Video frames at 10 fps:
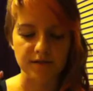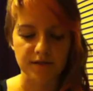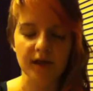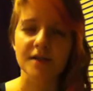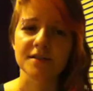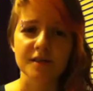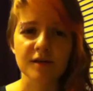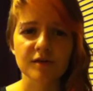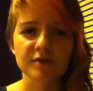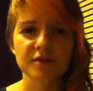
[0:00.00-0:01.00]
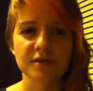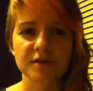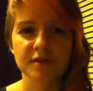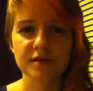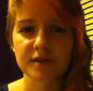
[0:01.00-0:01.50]

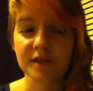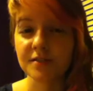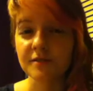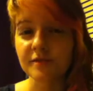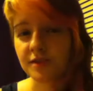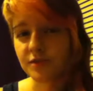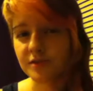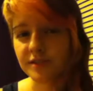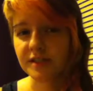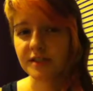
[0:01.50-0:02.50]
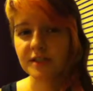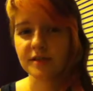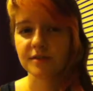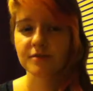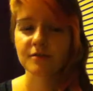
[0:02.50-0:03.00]
ourselves individually
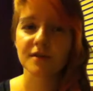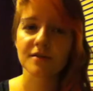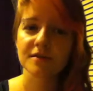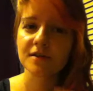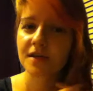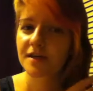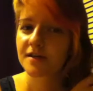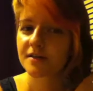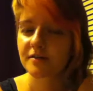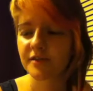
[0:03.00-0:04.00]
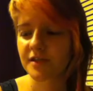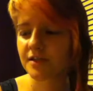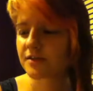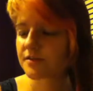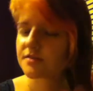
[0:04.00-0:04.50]
throughout the
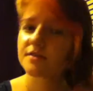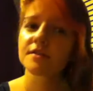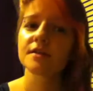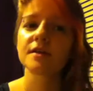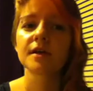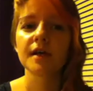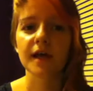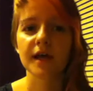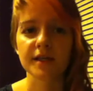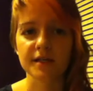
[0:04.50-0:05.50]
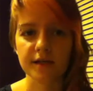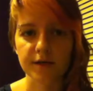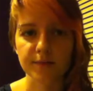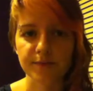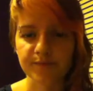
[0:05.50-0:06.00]
videos, and
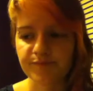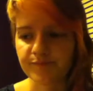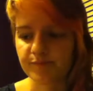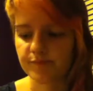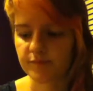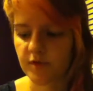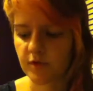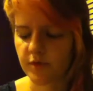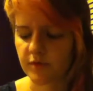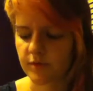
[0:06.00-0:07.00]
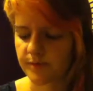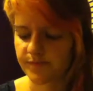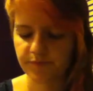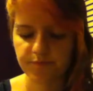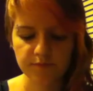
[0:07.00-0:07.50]
well,
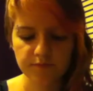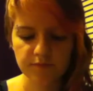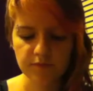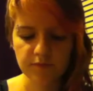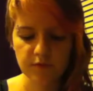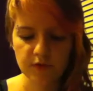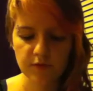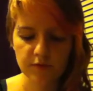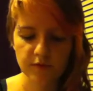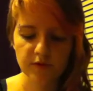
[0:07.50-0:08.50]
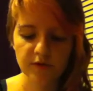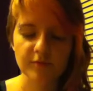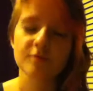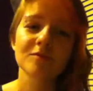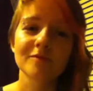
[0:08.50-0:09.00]
that
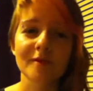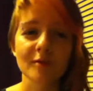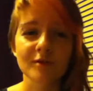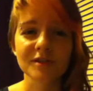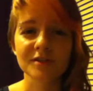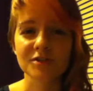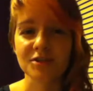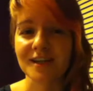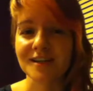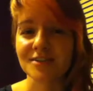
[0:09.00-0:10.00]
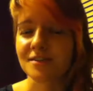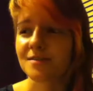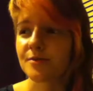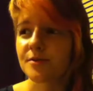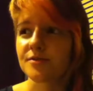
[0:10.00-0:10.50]
really should change, I
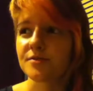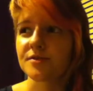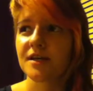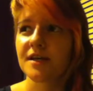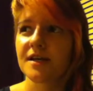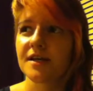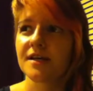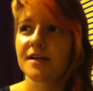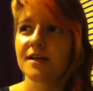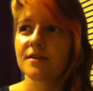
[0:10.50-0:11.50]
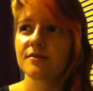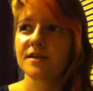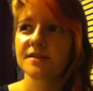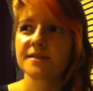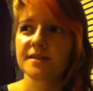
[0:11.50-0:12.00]
suppose. It
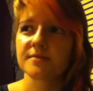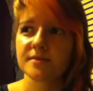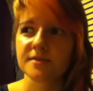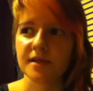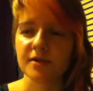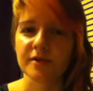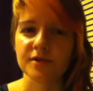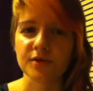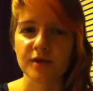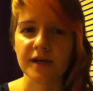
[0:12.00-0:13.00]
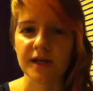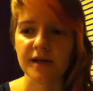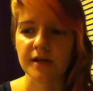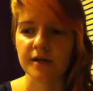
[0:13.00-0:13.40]
always seems like we're talking